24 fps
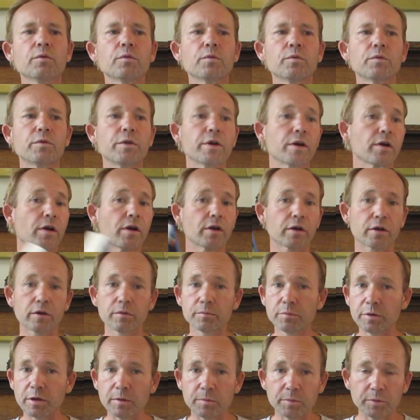There are
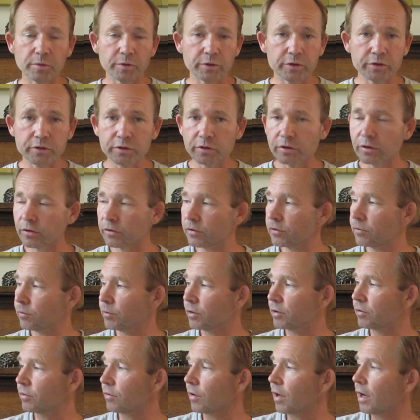good people in the church. We
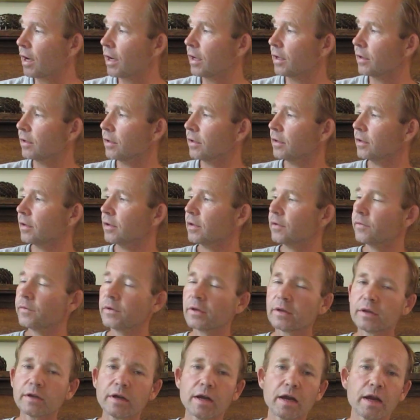try, and even
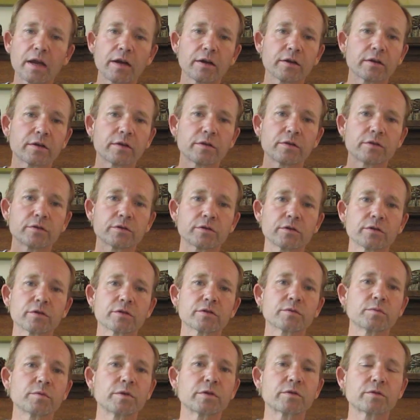in the hierarchy of the
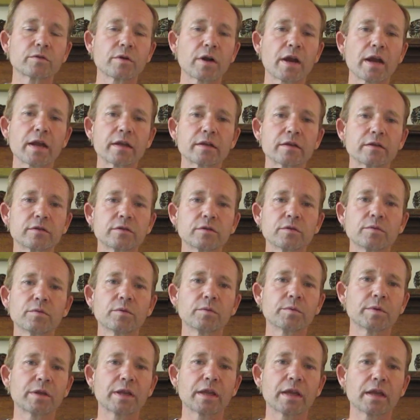church, we try to do what
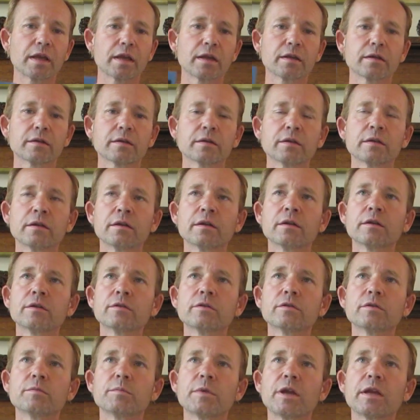we can
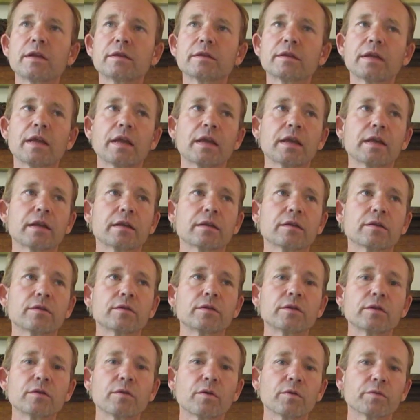to maintain
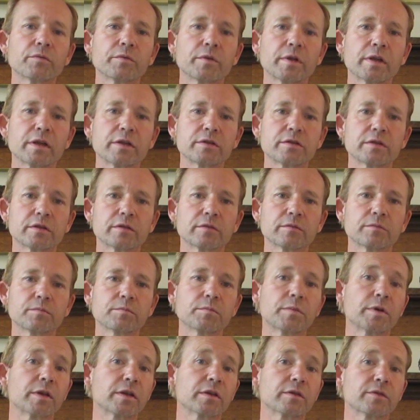the old religion,
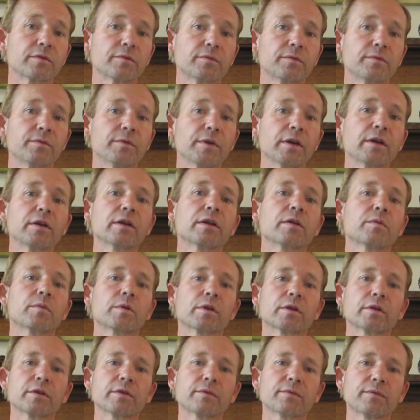but it's very
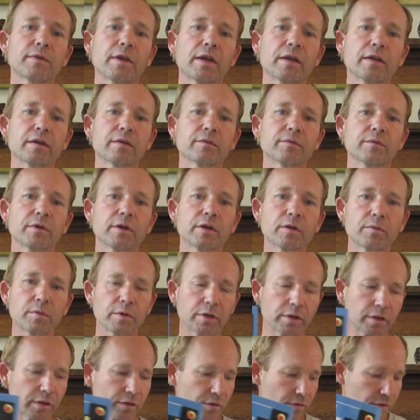quickly fading, very
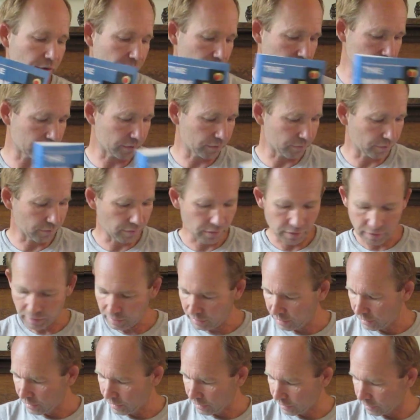quickly going into
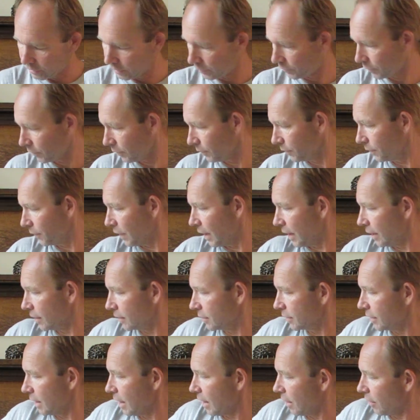a different
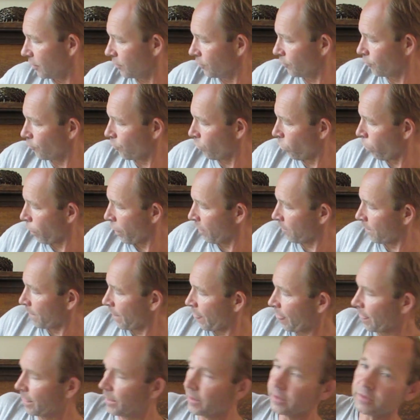phase. Now,
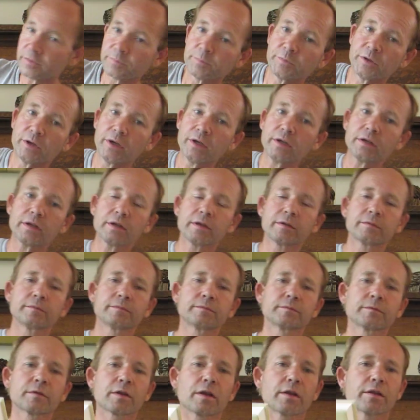this book,
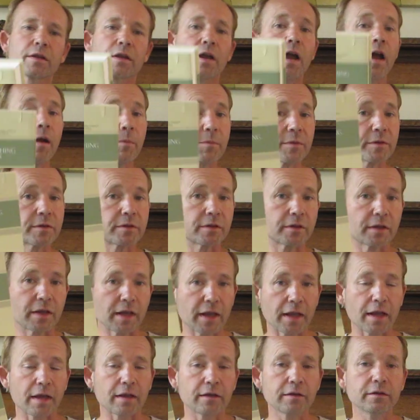on the opposite
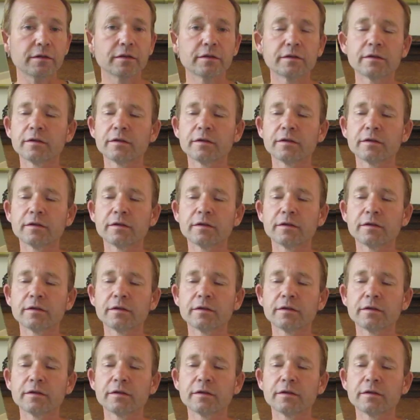hand,